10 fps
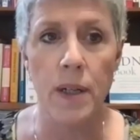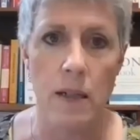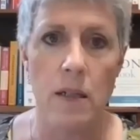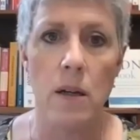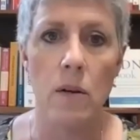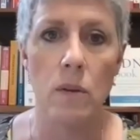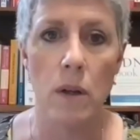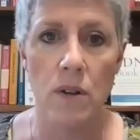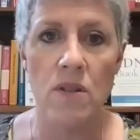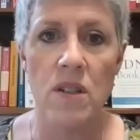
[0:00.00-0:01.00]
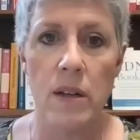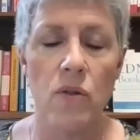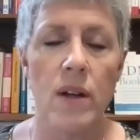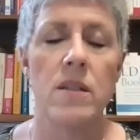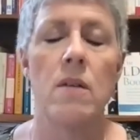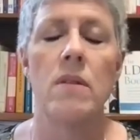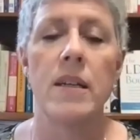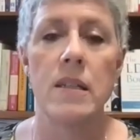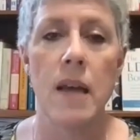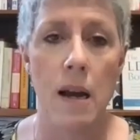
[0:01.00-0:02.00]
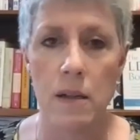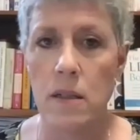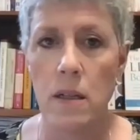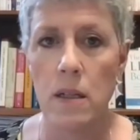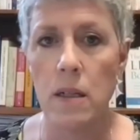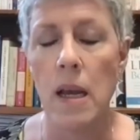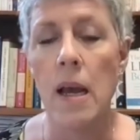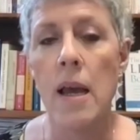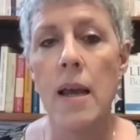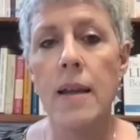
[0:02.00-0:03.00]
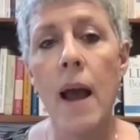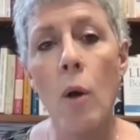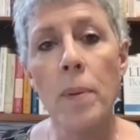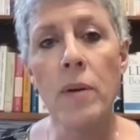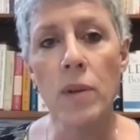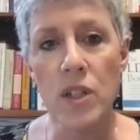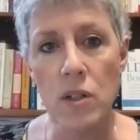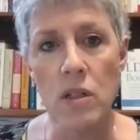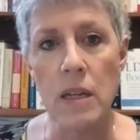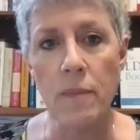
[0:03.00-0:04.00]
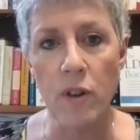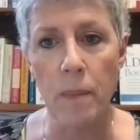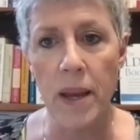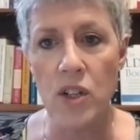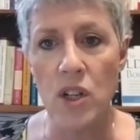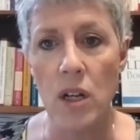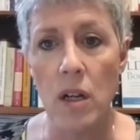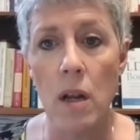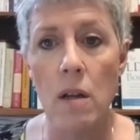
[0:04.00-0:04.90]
And so low-dose naltrexone is excellent in helping reduce inflammation,